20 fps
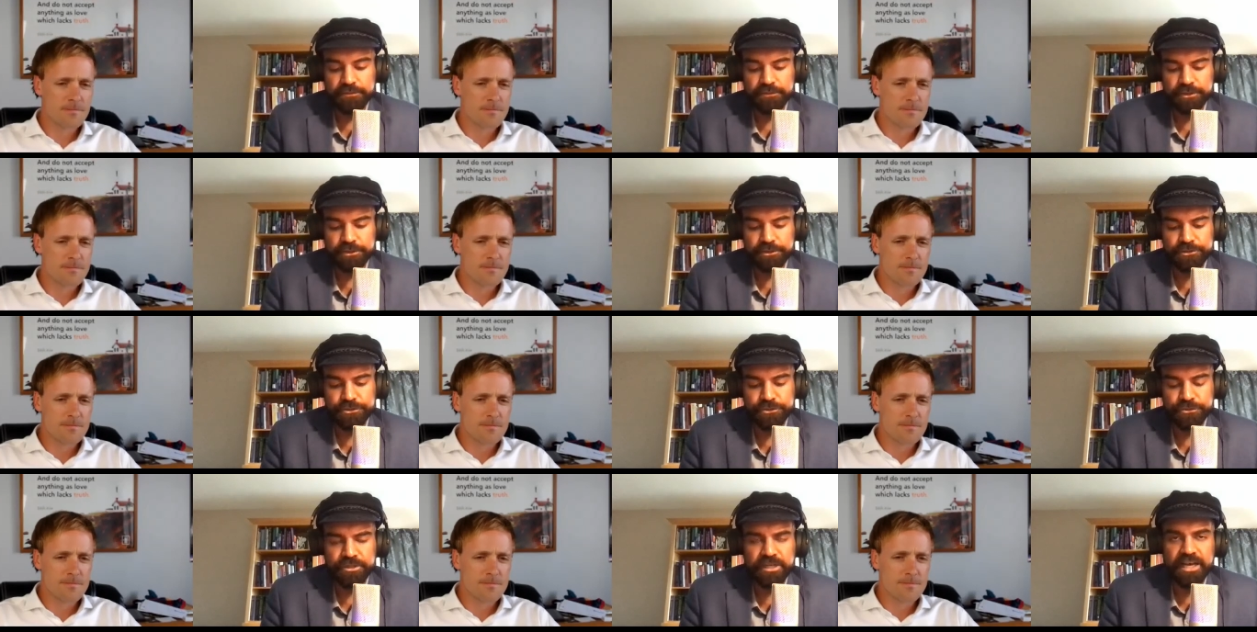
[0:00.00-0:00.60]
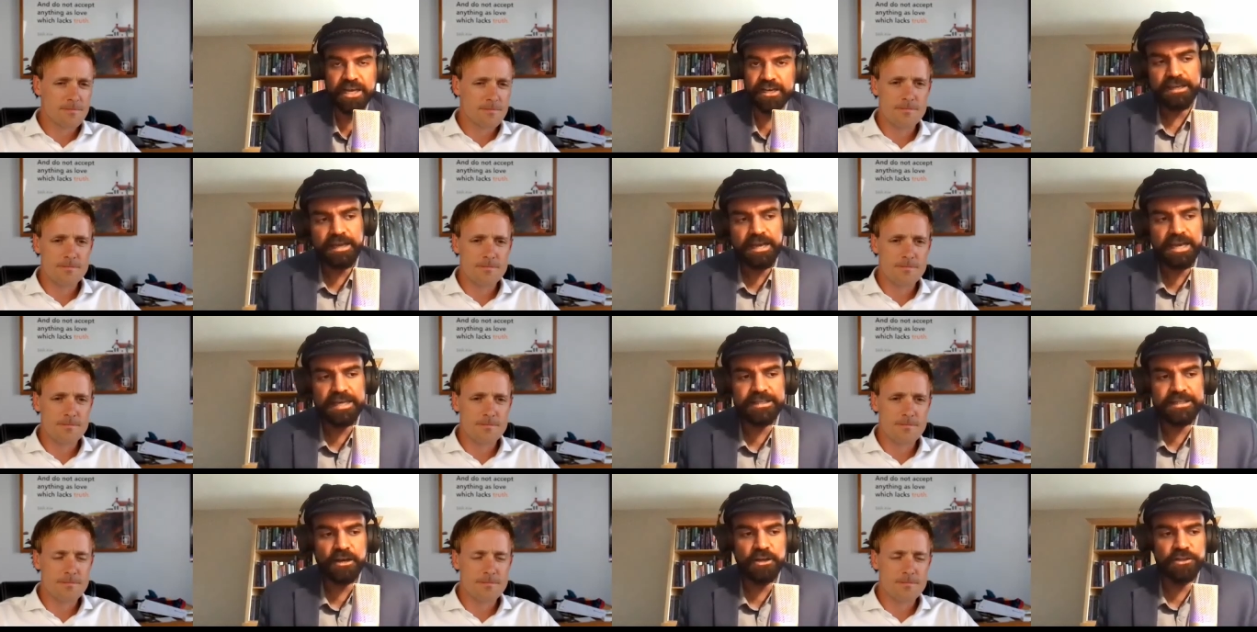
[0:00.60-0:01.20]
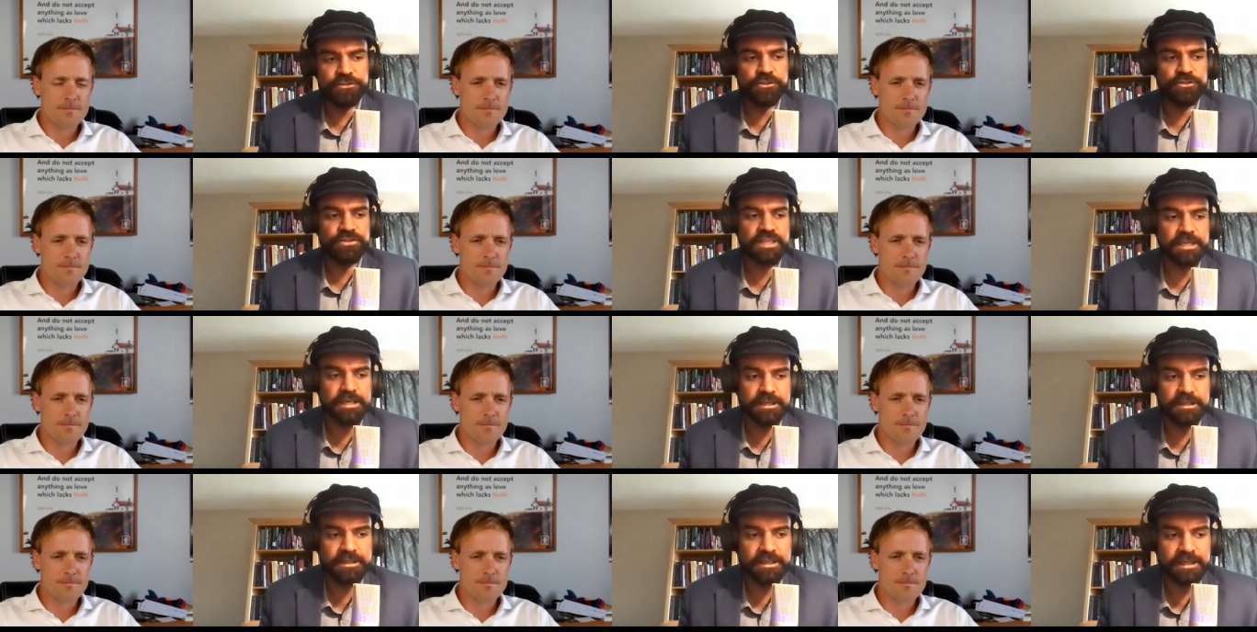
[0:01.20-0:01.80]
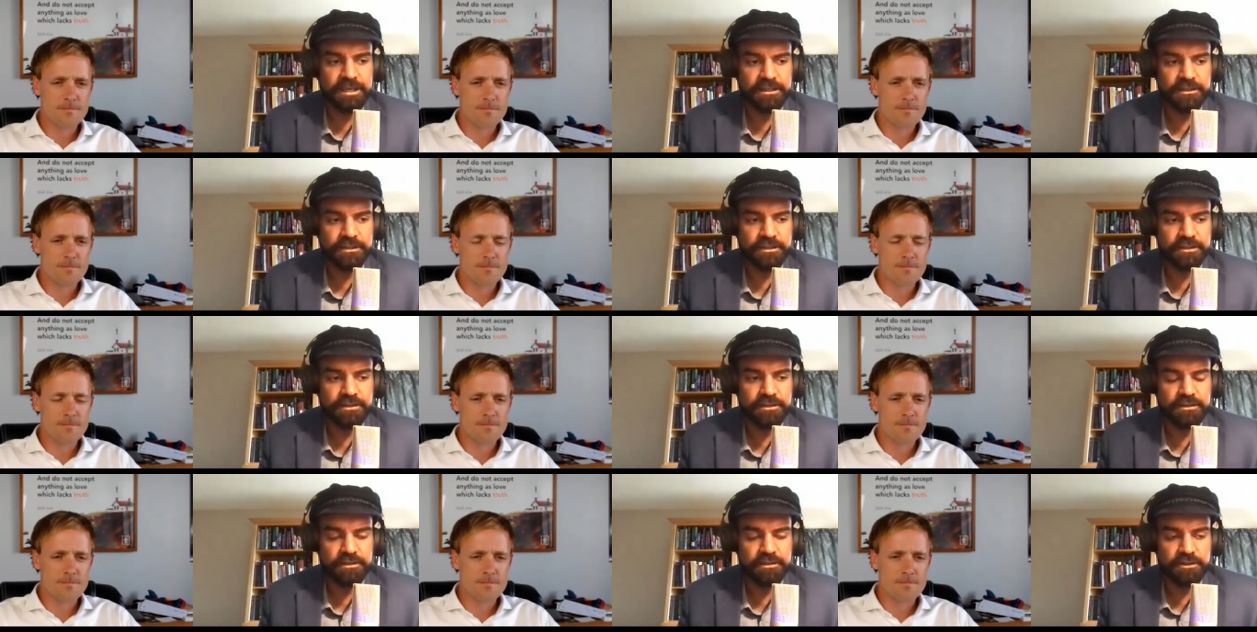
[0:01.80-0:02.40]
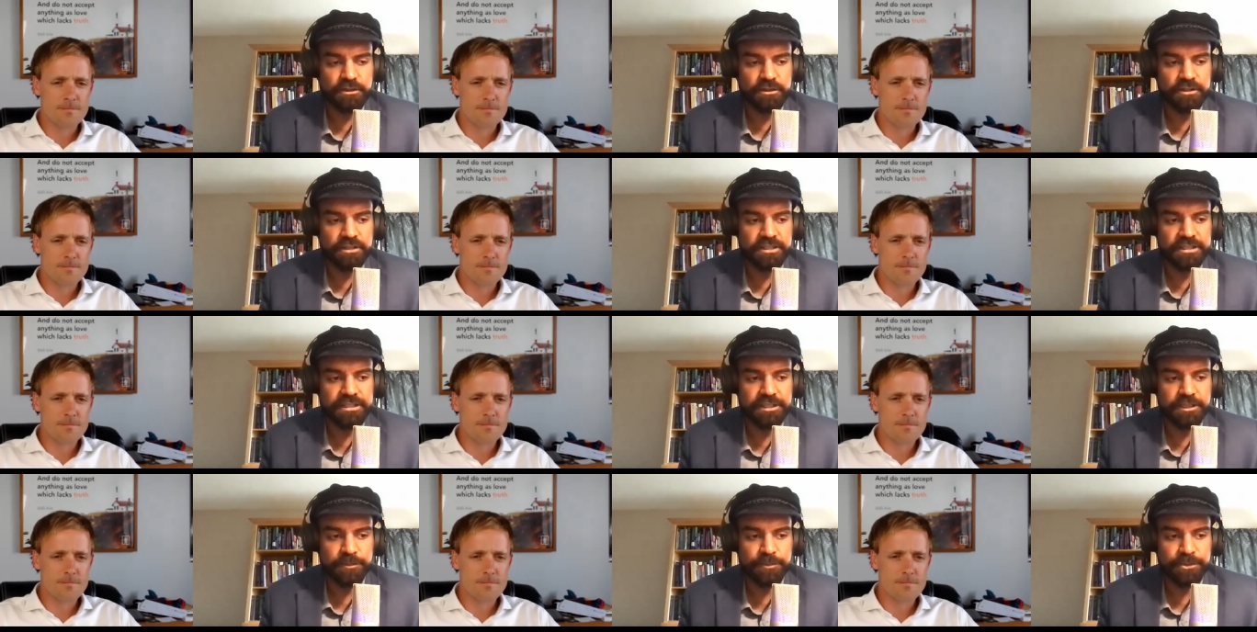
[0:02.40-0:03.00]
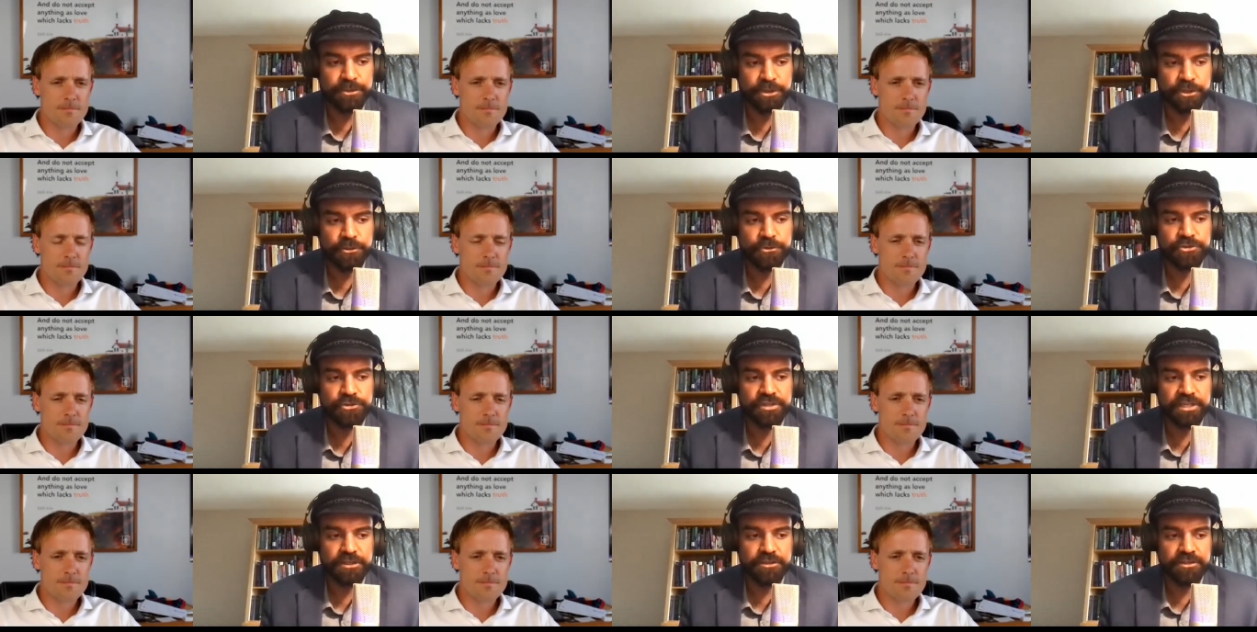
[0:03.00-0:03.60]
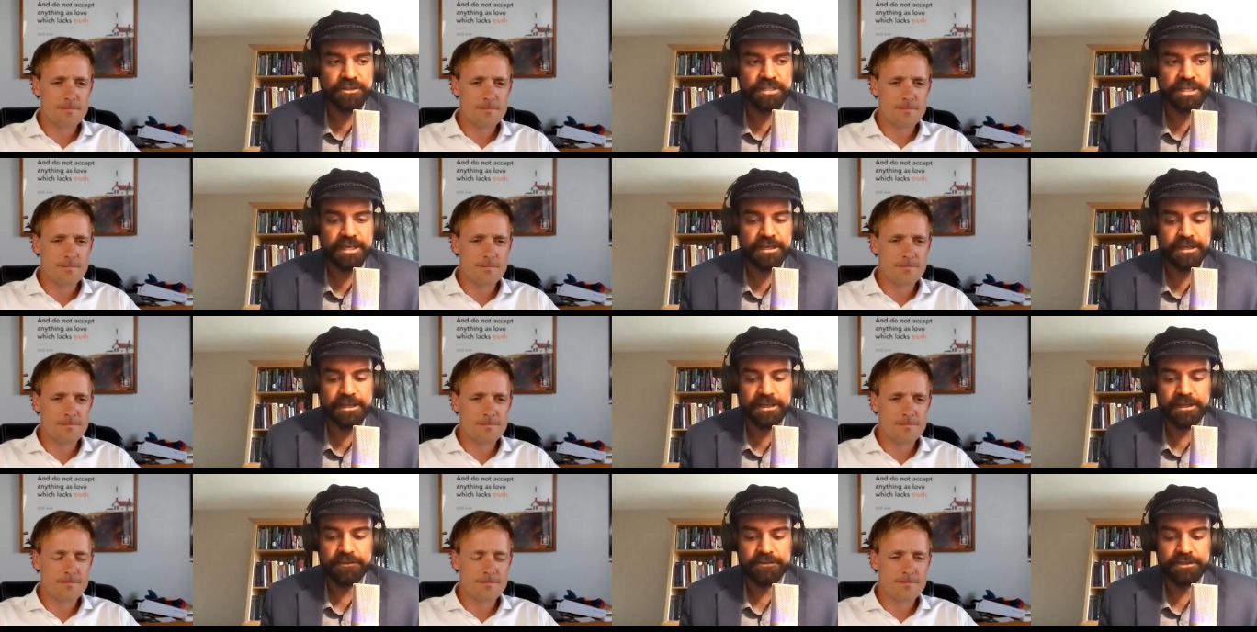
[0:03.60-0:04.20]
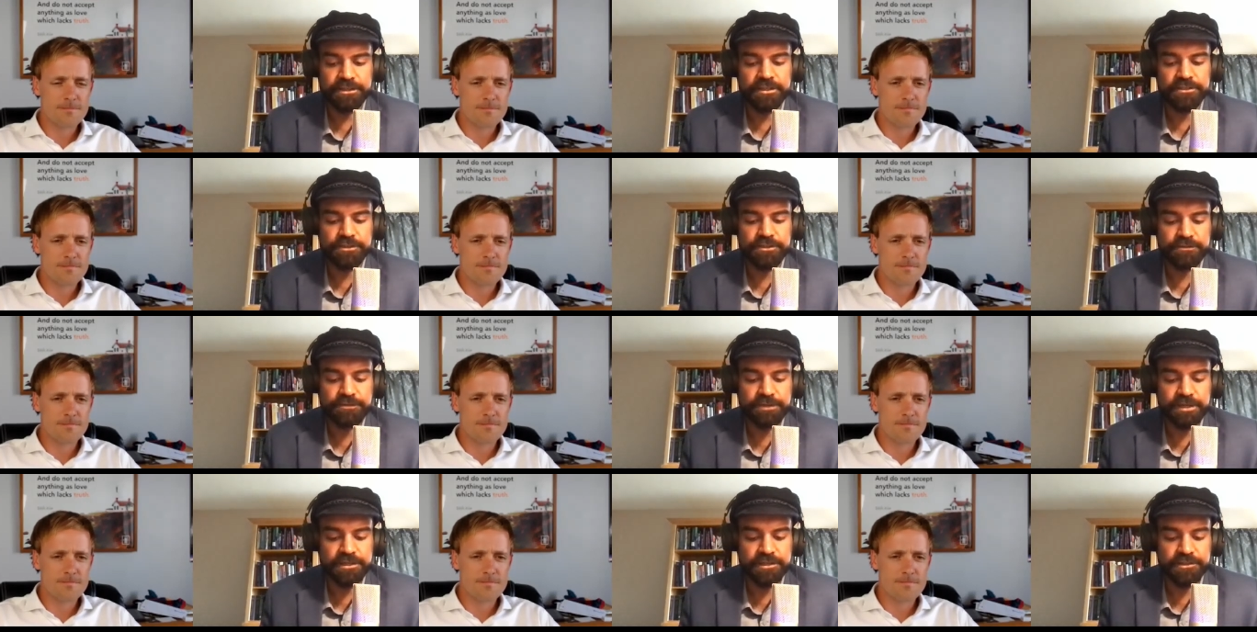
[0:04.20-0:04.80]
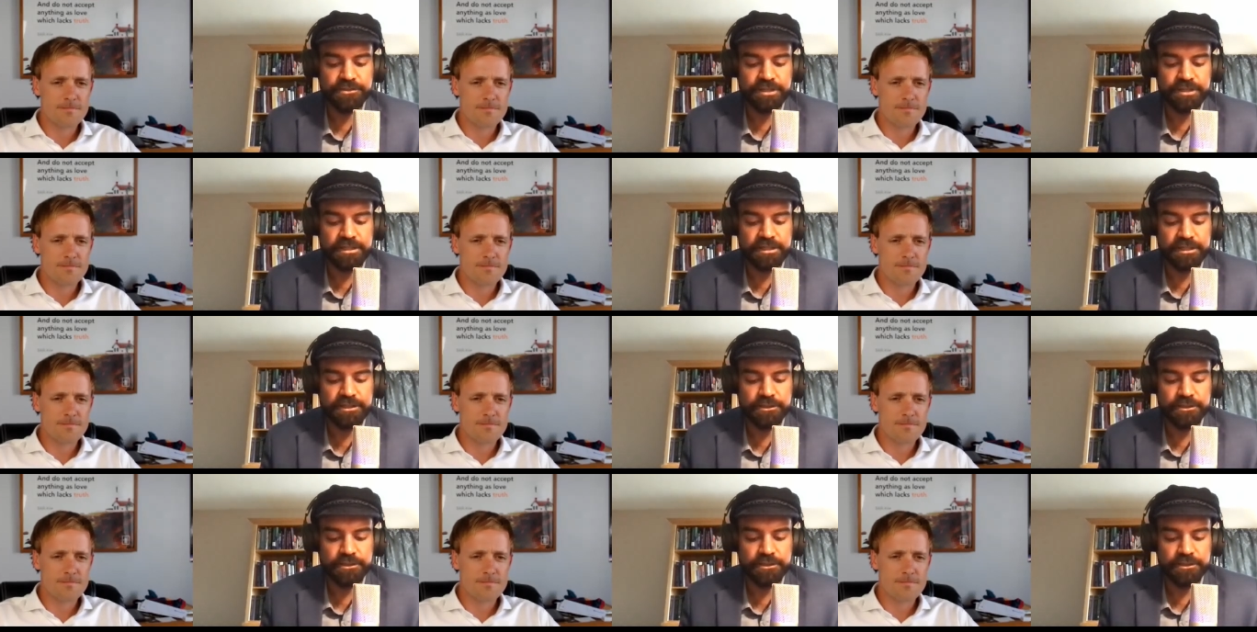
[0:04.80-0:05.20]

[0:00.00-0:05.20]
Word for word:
Speaker 1: virtue. I, I also think that uh, the approach that you're taking if, is it fair to say that